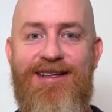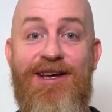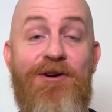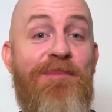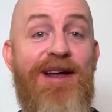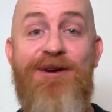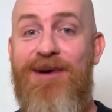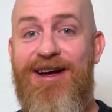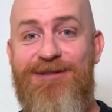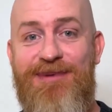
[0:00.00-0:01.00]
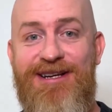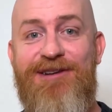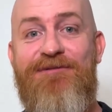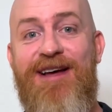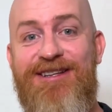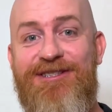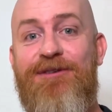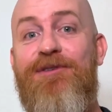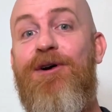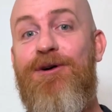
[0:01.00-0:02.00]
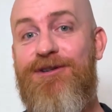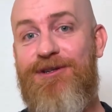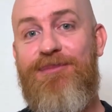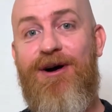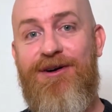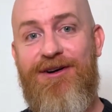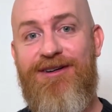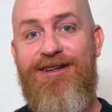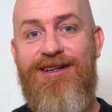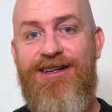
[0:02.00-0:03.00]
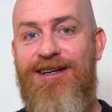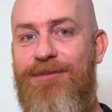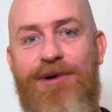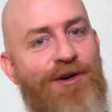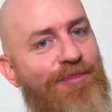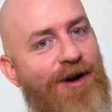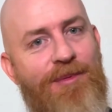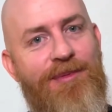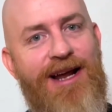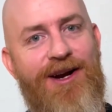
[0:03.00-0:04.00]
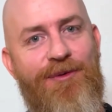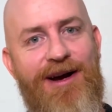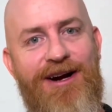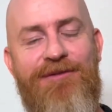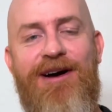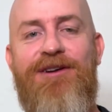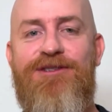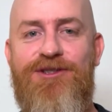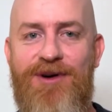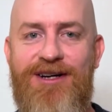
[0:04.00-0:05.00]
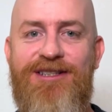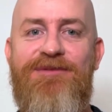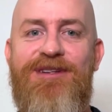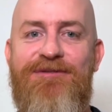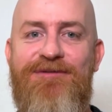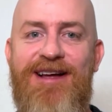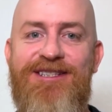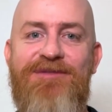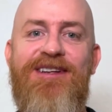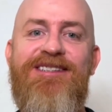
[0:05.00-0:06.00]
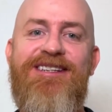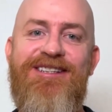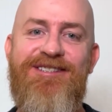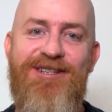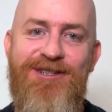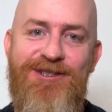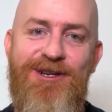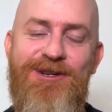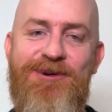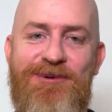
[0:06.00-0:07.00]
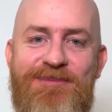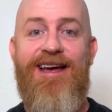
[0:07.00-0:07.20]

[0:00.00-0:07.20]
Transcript: There are many ways being defensive hurts your partner, but you're probably not aware of how destructive defensiveness is to you.